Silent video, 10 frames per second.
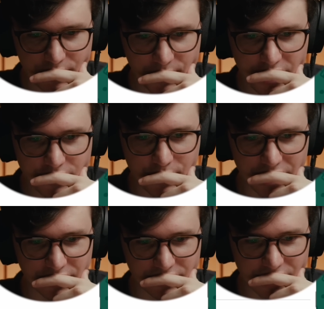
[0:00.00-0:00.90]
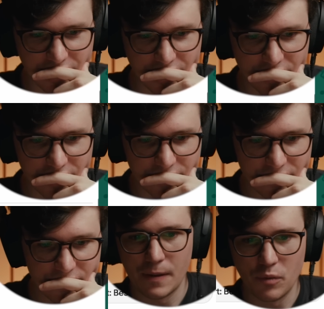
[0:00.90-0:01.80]
Maybe I should pick a, uh,
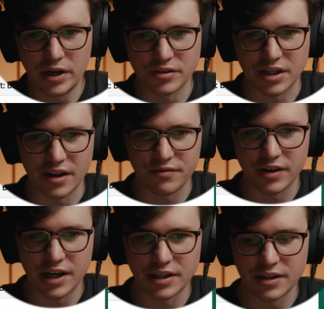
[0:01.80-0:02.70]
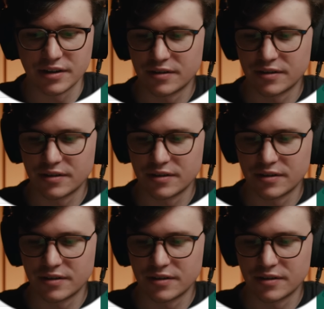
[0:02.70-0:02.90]
what else can I find?